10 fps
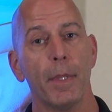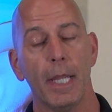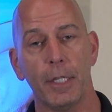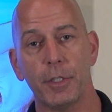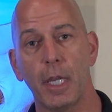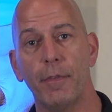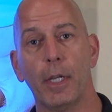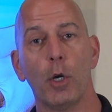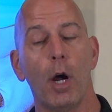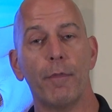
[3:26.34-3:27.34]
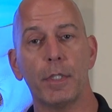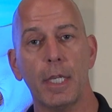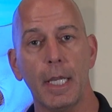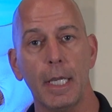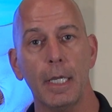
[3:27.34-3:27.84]
it's giving it off as
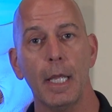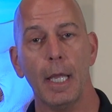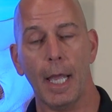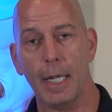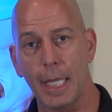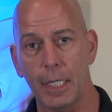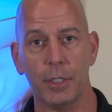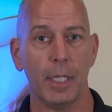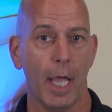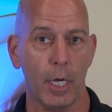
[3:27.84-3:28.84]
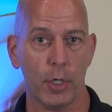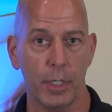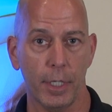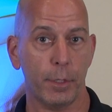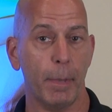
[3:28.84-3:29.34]
heat, and heat is the
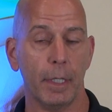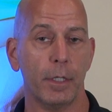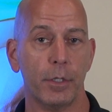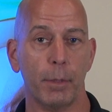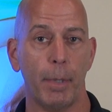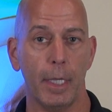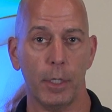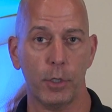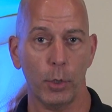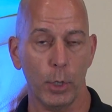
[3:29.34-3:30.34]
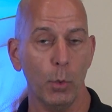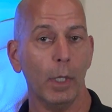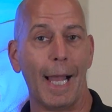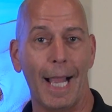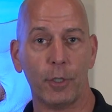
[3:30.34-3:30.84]
energy that's being dissipated. So you
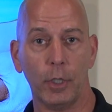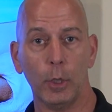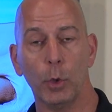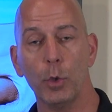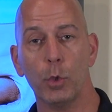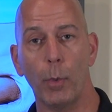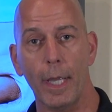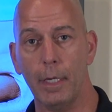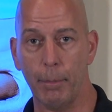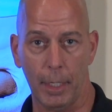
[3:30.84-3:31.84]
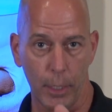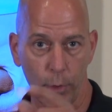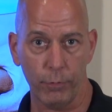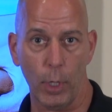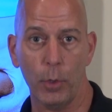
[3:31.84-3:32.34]
will actually lose weight, and many of you
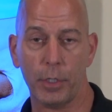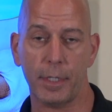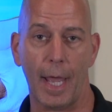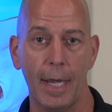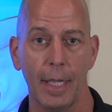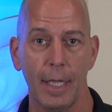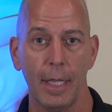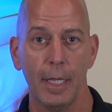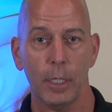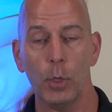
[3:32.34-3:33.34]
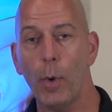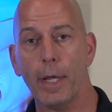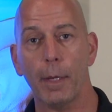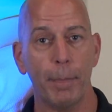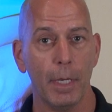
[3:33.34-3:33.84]
have noticed that. You
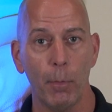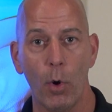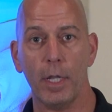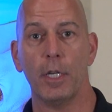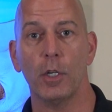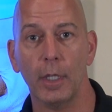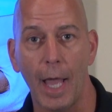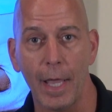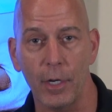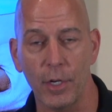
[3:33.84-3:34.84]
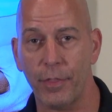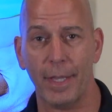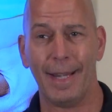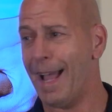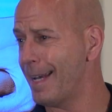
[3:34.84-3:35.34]
wake up in the morning and you're lighter, and you're
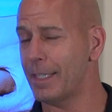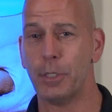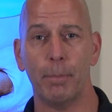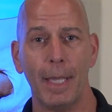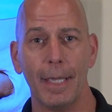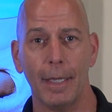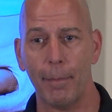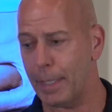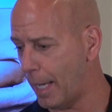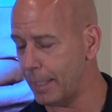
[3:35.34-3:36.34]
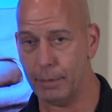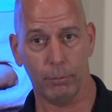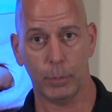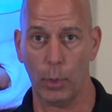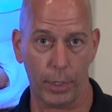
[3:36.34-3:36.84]
thinking, how did this be? I mean, I
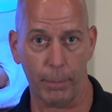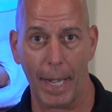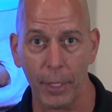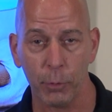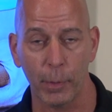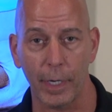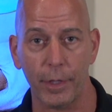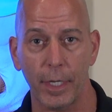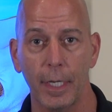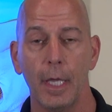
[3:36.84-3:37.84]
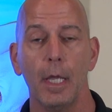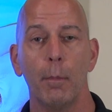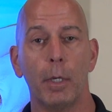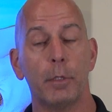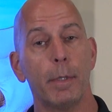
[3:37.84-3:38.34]
didn't go to the bathroom or anything,
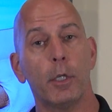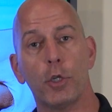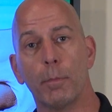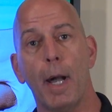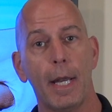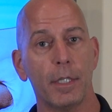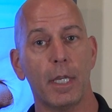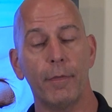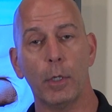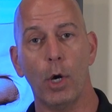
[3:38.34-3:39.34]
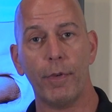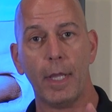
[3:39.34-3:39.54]
but it's because your body's giving off